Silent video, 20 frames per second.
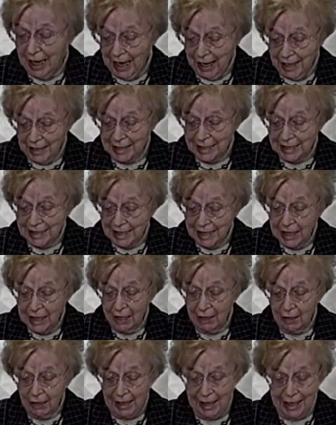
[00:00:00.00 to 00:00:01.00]

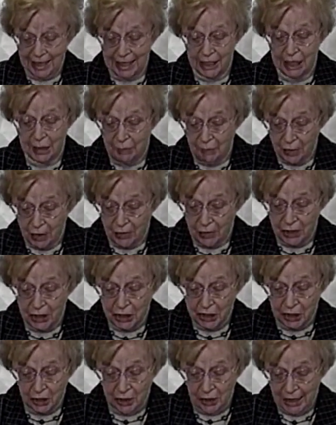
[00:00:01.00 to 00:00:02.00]
until his
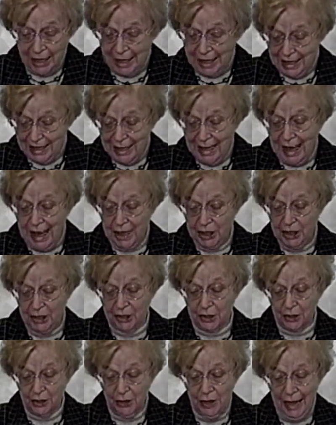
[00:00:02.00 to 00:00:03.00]
spiritual
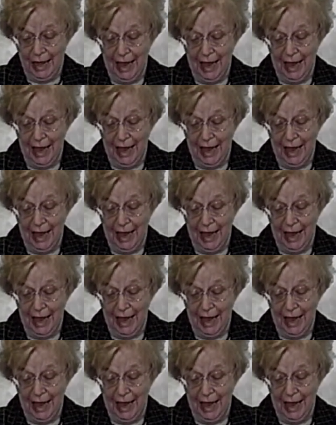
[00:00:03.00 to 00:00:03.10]
nature